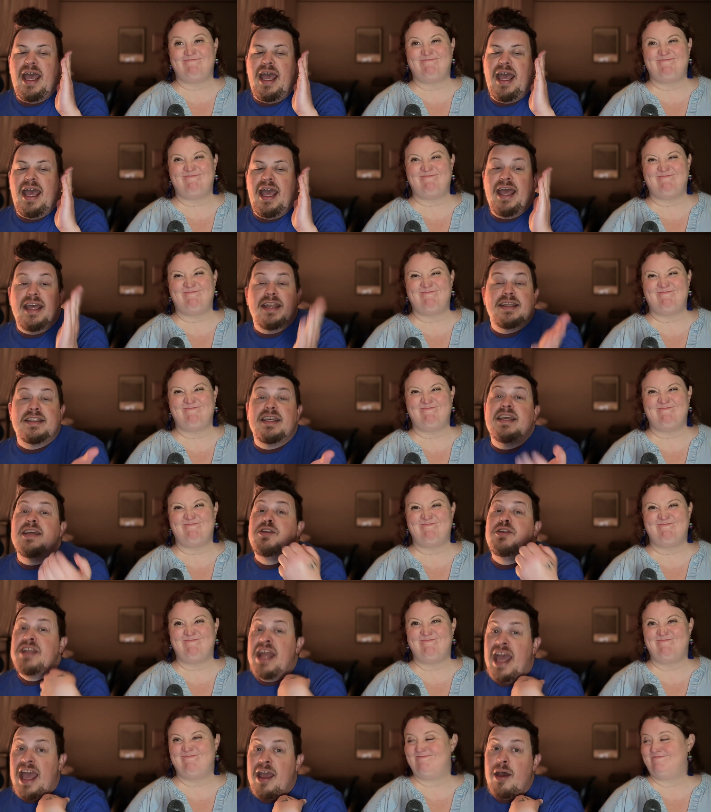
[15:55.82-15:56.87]
Speaker 1: And
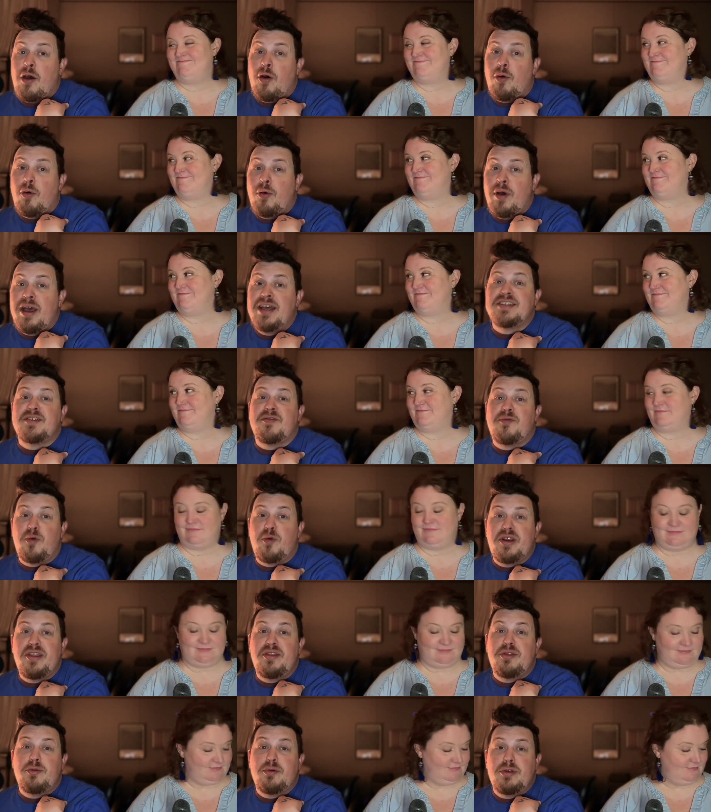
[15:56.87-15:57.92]
now, as a
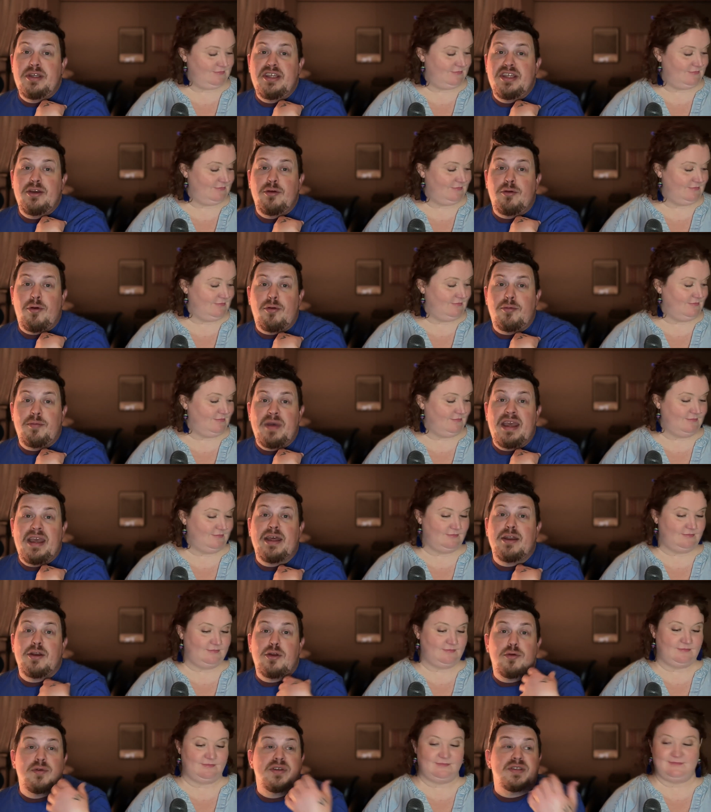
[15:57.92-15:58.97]
43 year old
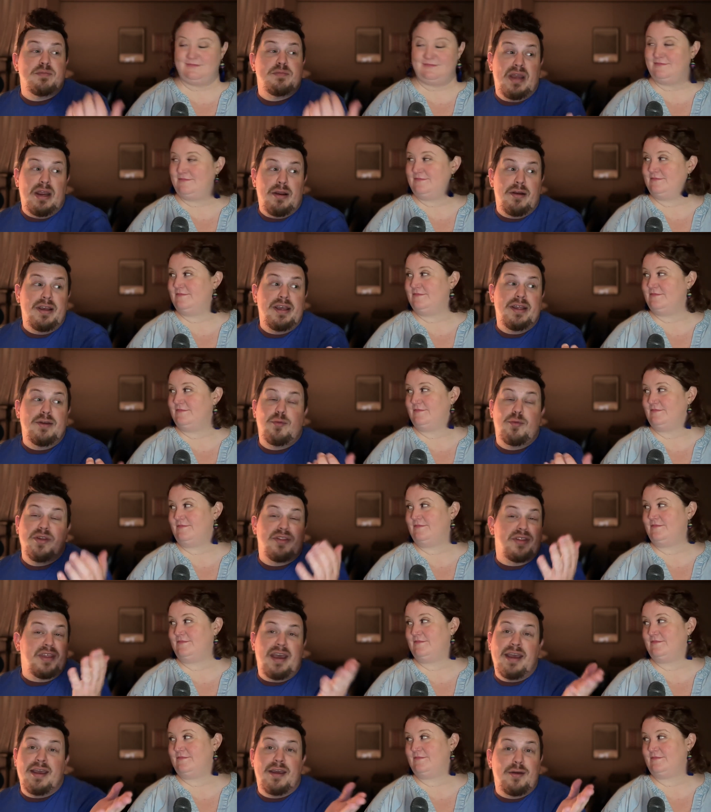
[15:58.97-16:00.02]
man who is married with
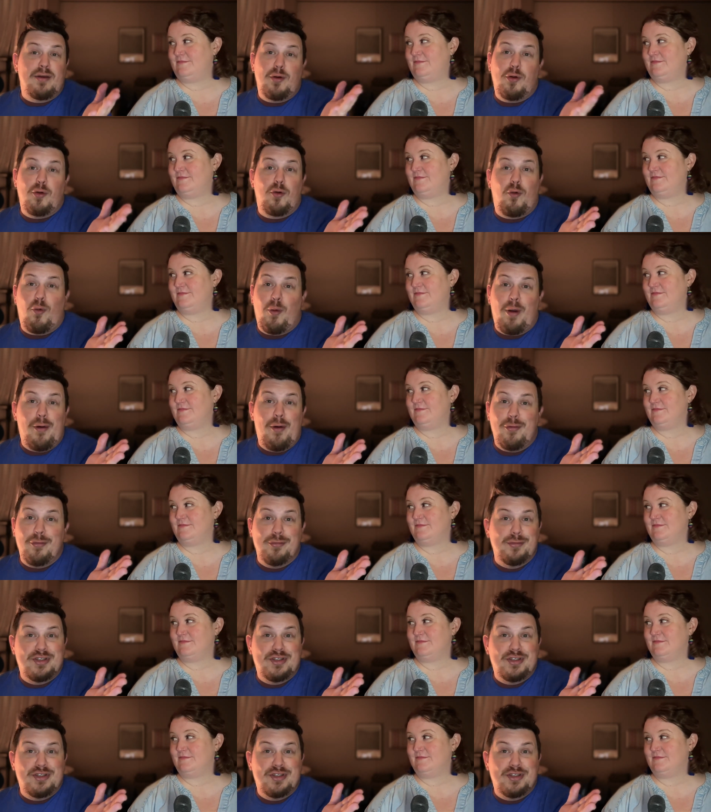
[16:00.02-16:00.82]
like grown